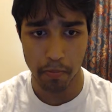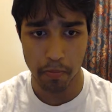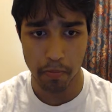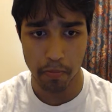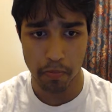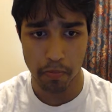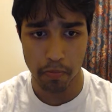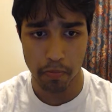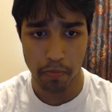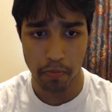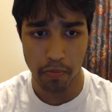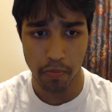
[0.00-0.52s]

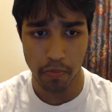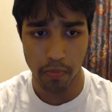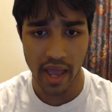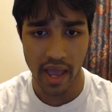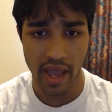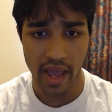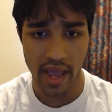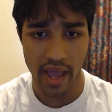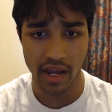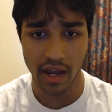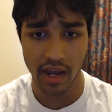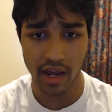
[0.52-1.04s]
And I
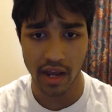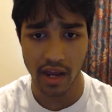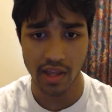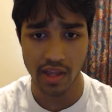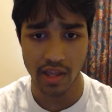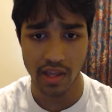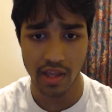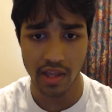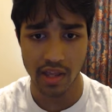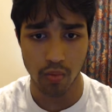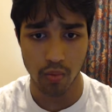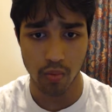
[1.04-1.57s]
really
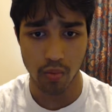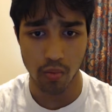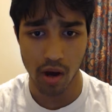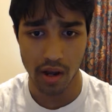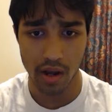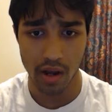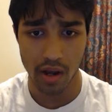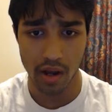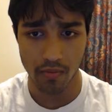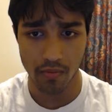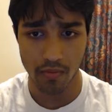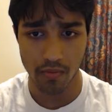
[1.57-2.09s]
want
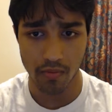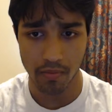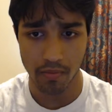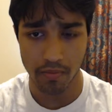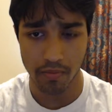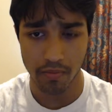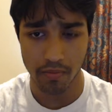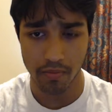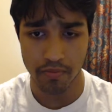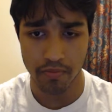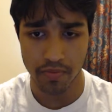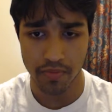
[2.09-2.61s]

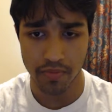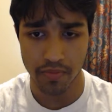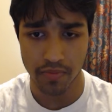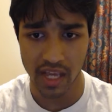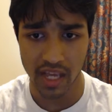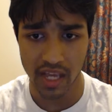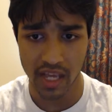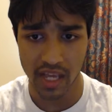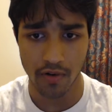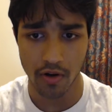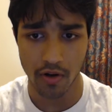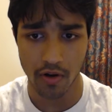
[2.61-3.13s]
the best for
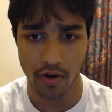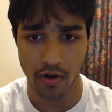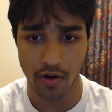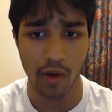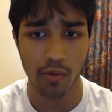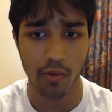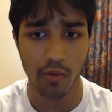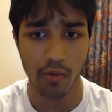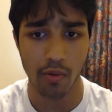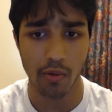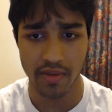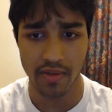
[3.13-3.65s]
her. I want to be
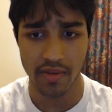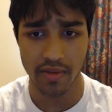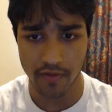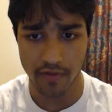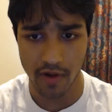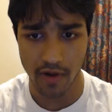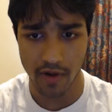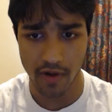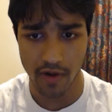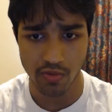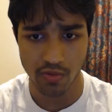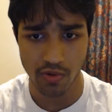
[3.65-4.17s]
friends
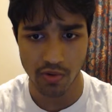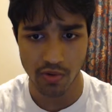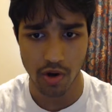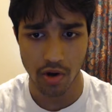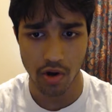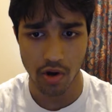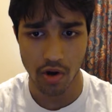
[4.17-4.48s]
with her.